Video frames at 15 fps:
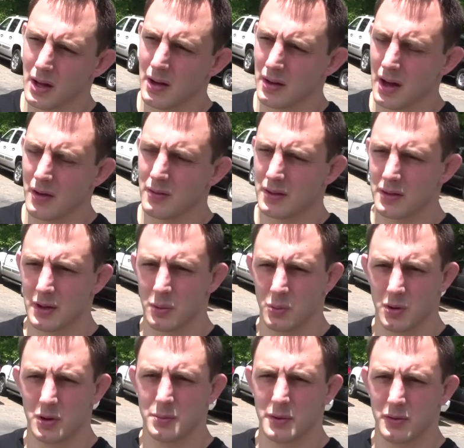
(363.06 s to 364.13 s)
everything
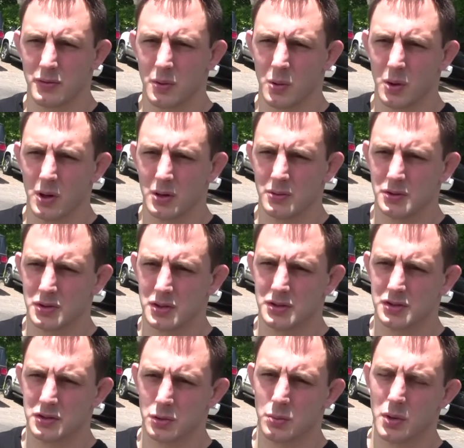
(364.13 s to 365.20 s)
worked before. It was
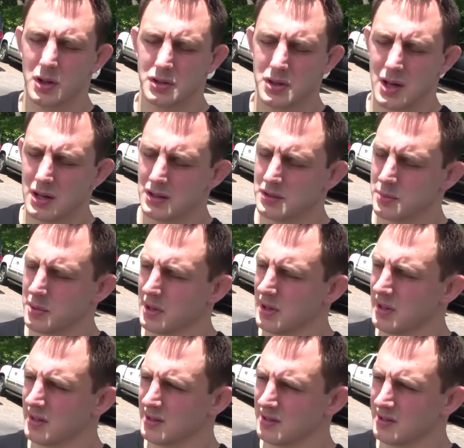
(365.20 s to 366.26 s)
just too much on his
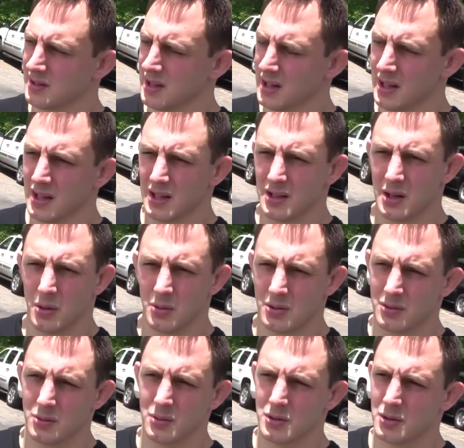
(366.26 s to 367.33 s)
plate, and you know
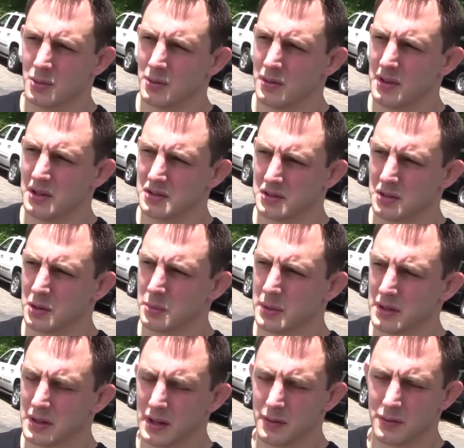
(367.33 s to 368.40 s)
we're, we're doing things a little
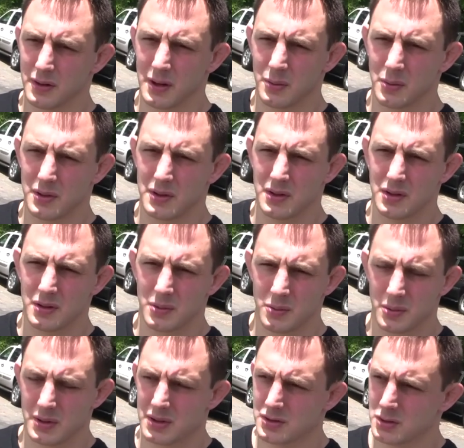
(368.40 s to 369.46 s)
bit different with the
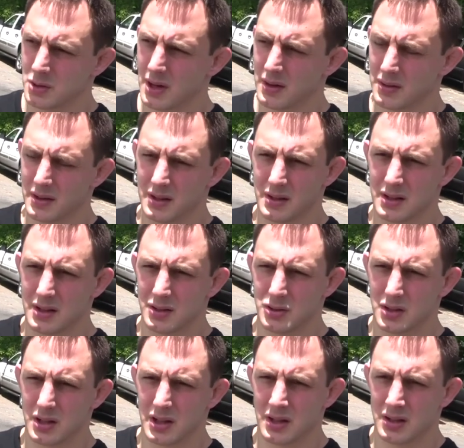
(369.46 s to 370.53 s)
with the strength and
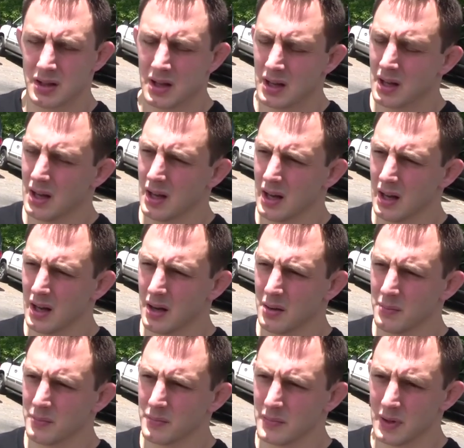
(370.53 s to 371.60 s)
conditioning.
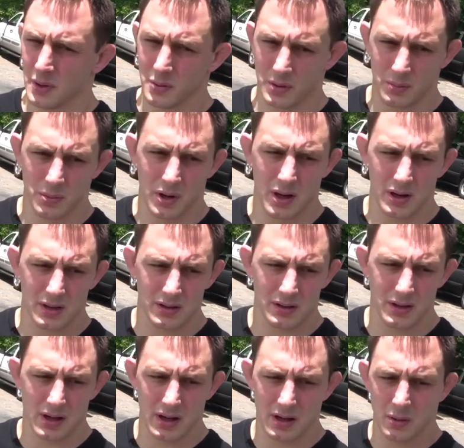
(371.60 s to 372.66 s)
Um, you know we brought in
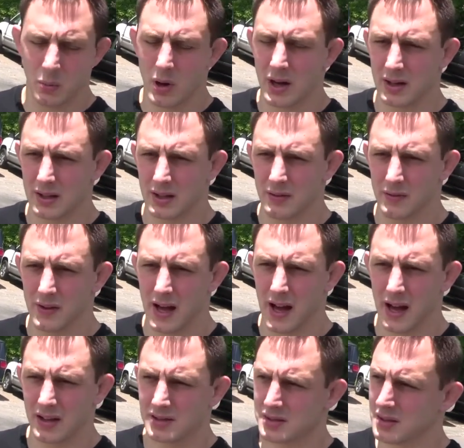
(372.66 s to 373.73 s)
uh, want to get
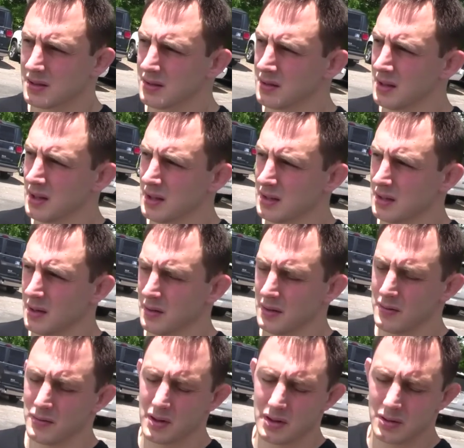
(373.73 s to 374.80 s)
fast, and you know
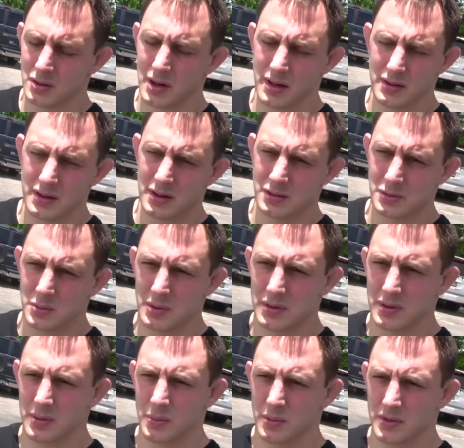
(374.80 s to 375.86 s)
they've done great things with
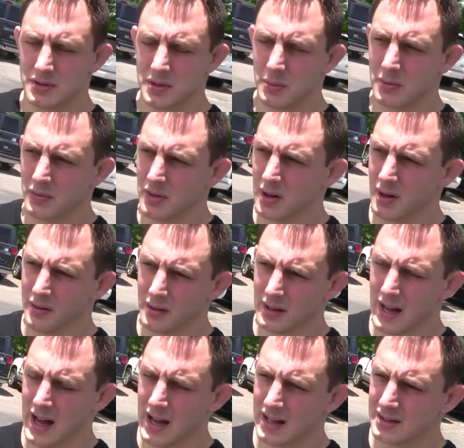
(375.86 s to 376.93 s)
with some of our other
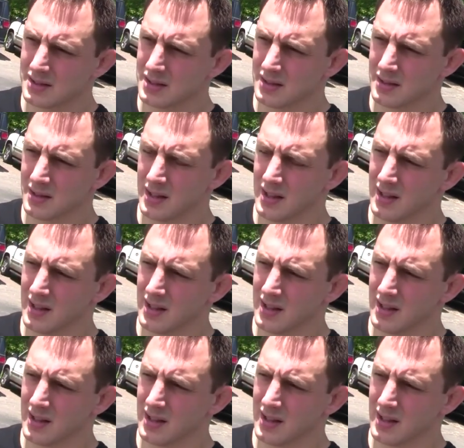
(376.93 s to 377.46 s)
guys, and